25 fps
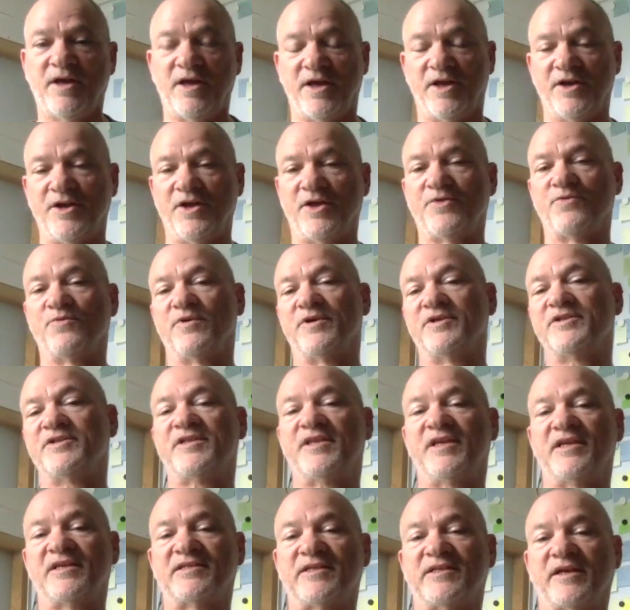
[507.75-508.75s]
in other words,
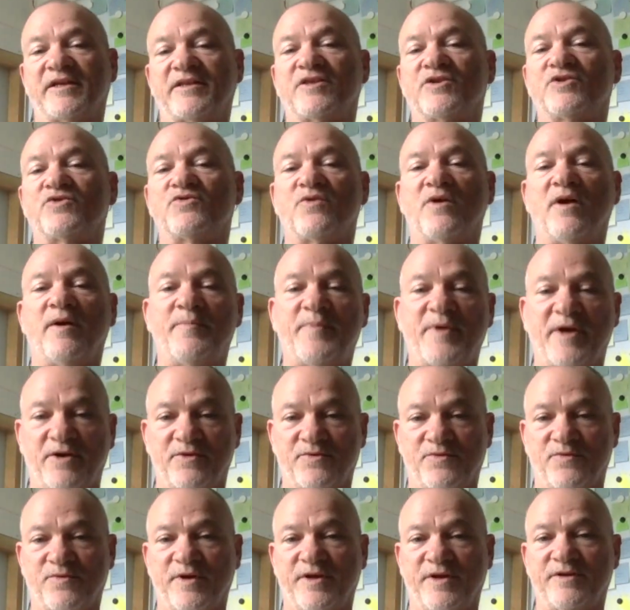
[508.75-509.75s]
things like the
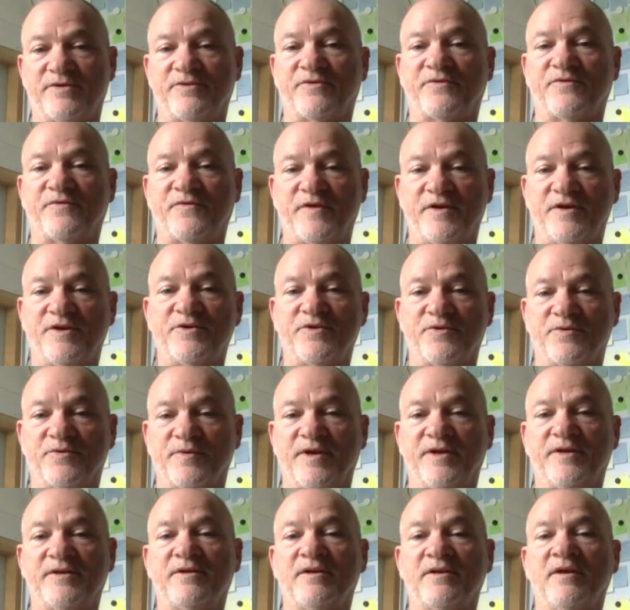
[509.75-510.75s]
dropout rate or the failure
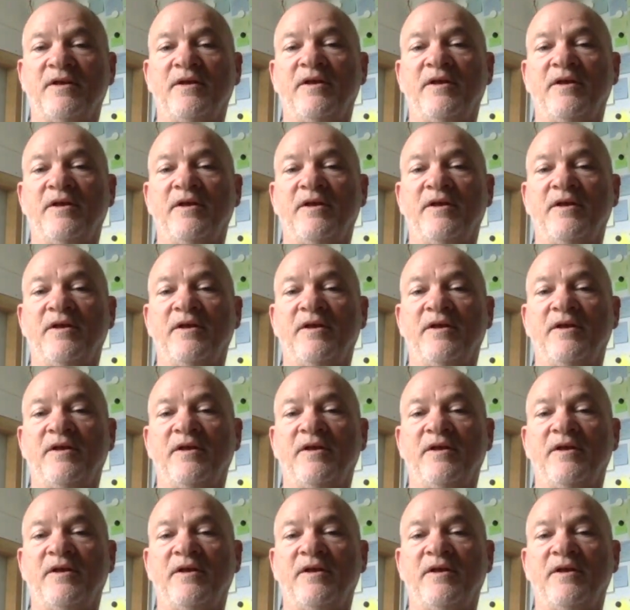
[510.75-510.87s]
rate,